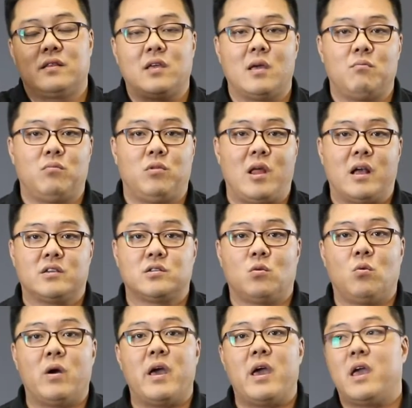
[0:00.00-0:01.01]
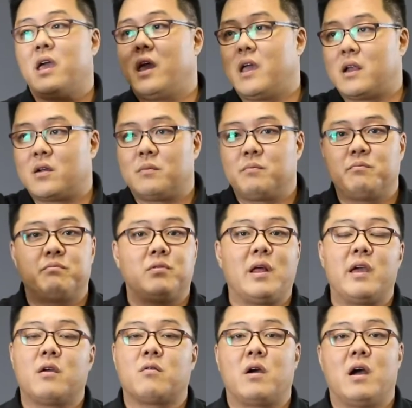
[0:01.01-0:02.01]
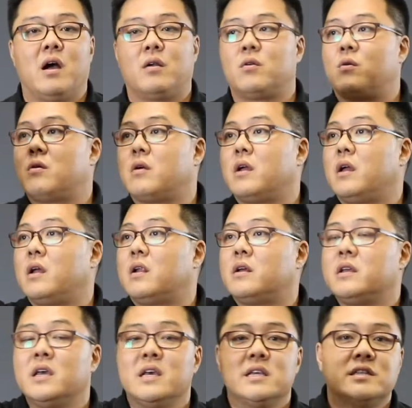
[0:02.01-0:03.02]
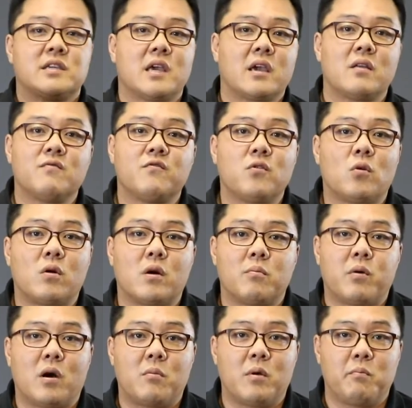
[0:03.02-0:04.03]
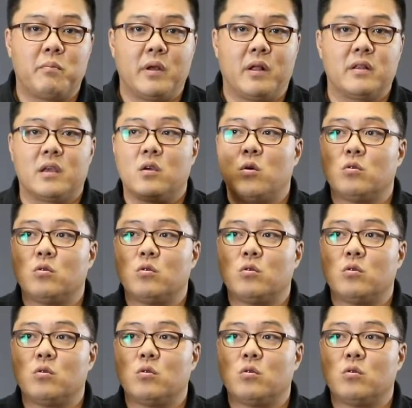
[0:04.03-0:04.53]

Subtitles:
10 blocks away at a playground or in a second floor apartment building,